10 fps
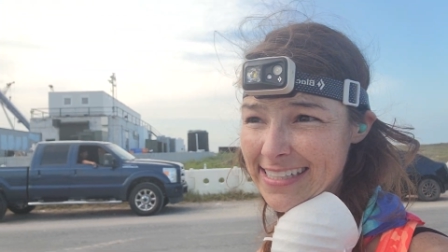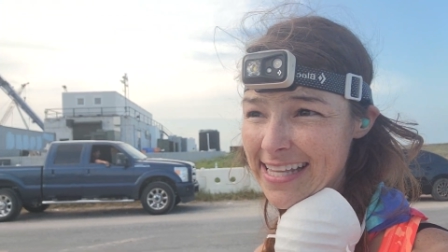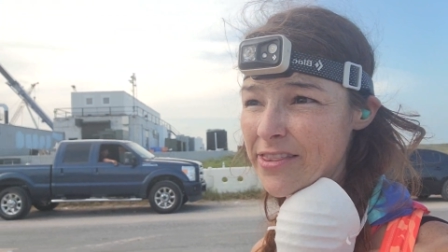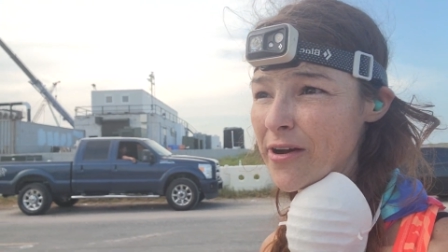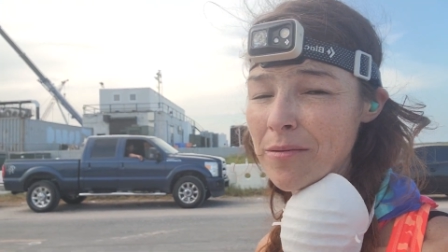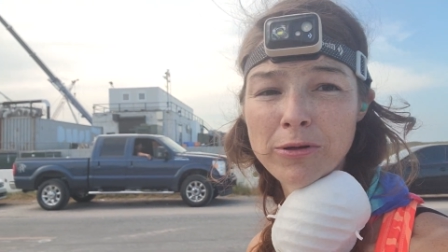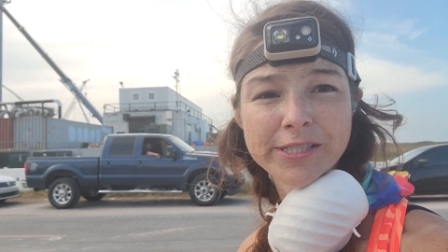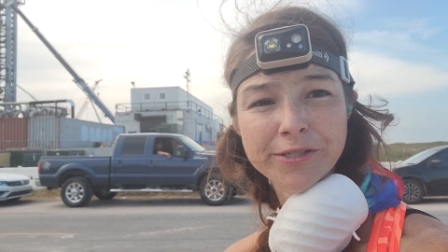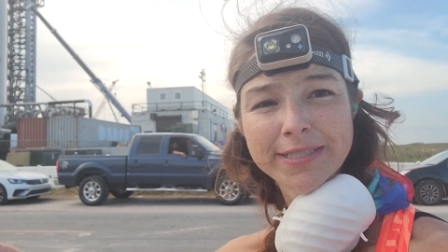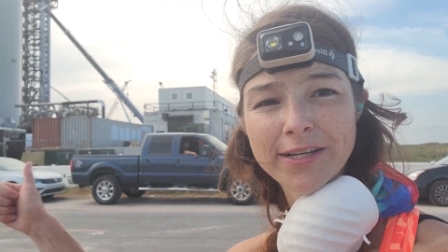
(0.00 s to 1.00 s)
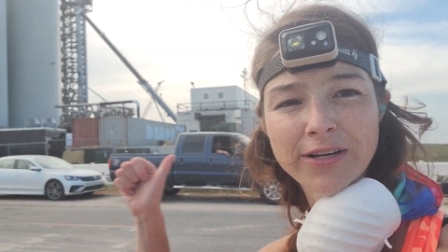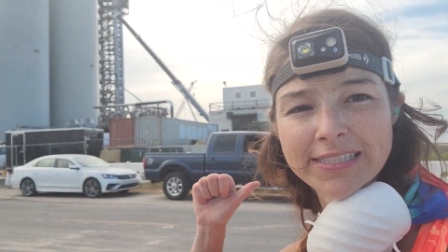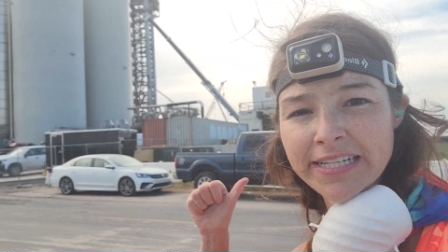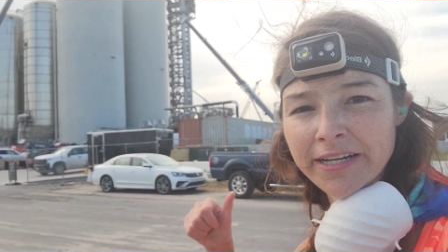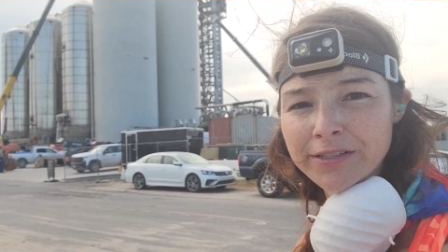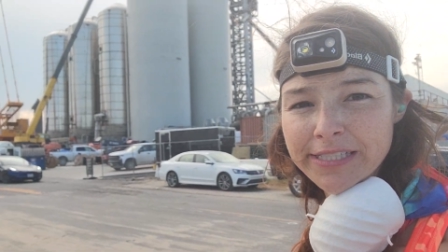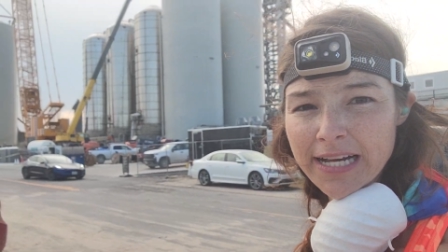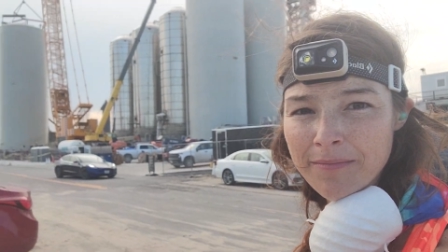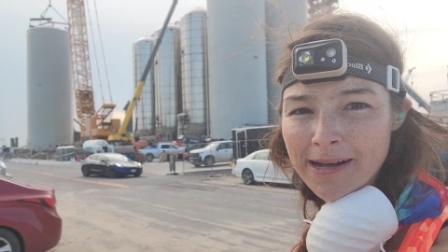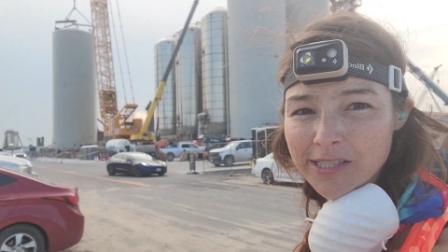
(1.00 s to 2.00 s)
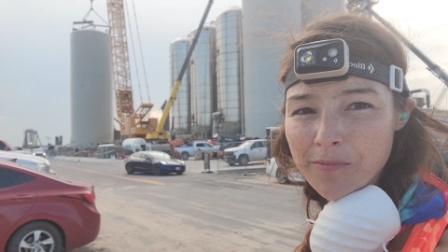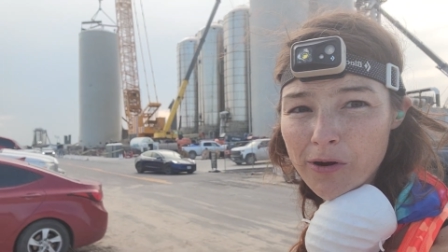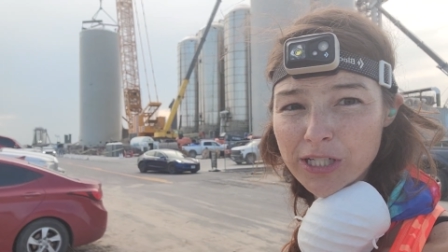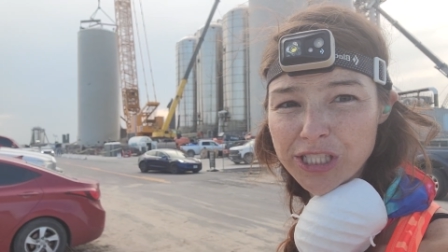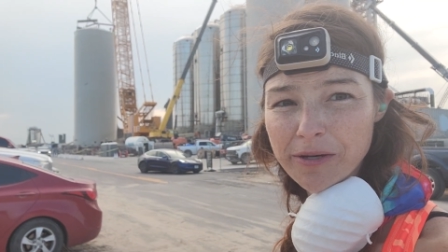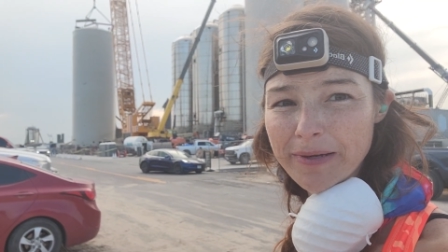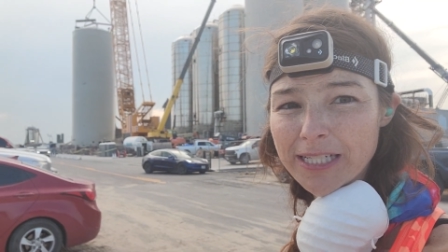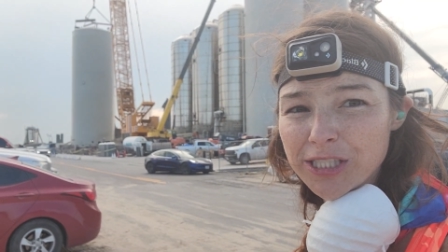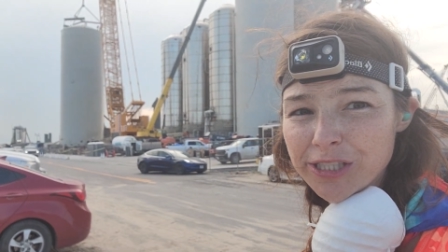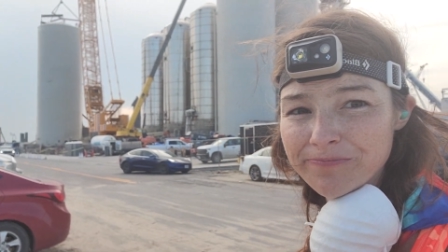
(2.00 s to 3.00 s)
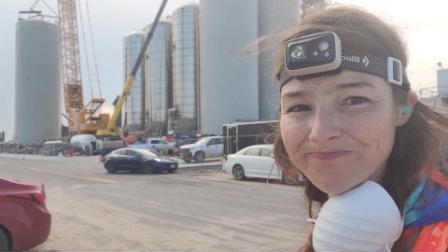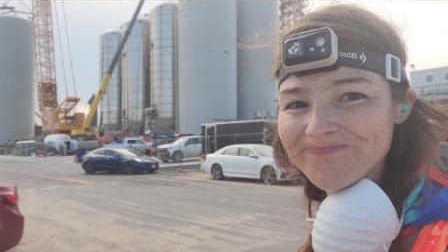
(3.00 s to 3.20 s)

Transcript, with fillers: that they're able to still continue to come out to Boca Chica Beach.